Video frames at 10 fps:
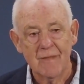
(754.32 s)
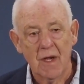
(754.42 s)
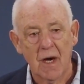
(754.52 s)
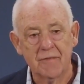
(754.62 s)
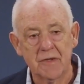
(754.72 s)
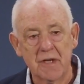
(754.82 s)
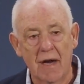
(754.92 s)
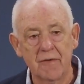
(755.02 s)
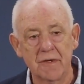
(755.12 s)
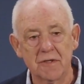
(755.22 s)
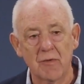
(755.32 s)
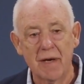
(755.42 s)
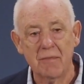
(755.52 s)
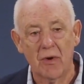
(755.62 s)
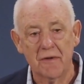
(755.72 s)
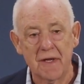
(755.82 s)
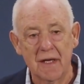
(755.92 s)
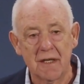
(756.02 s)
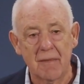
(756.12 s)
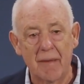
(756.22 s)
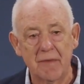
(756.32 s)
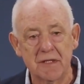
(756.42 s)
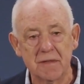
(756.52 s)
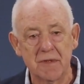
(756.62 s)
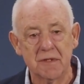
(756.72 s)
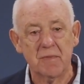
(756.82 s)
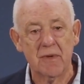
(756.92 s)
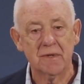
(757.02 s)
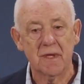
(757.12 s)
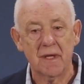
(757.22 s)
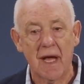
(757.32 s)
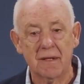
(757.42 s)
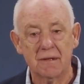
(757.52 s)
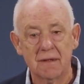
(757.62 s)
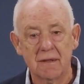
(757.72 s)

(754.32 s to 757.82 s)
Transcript: I've discovered there's one more thing in the baptism of the Spirit than that.